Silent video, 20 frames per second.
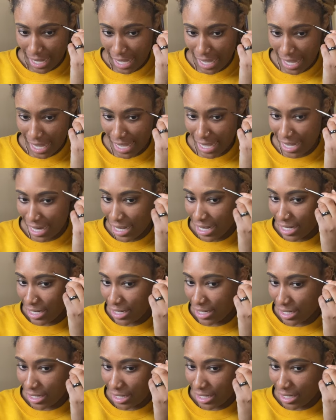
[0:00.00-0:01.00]

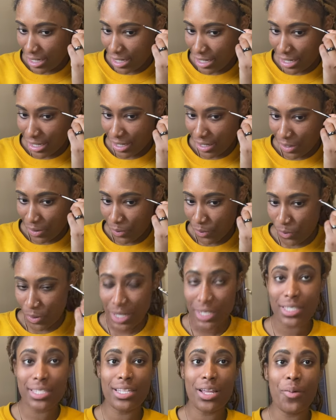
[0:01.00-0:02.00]
And
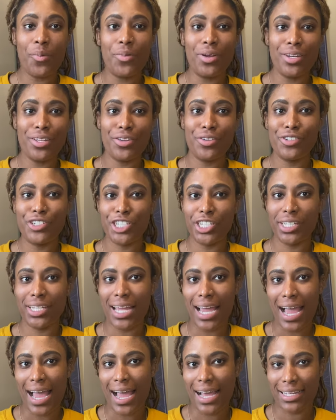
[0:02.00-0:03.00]
when someone usually
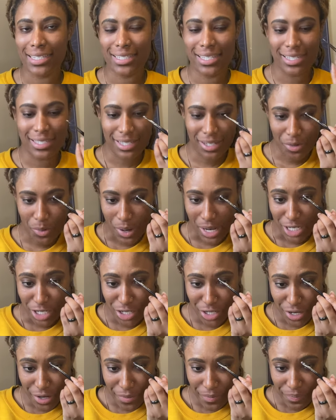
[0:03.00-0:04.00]
asks us a
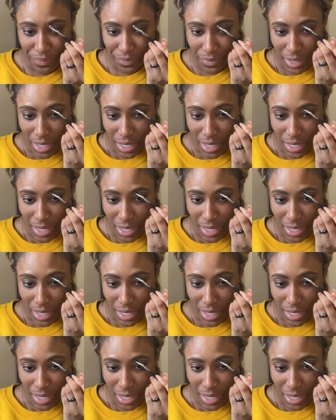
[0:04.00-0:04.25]
question,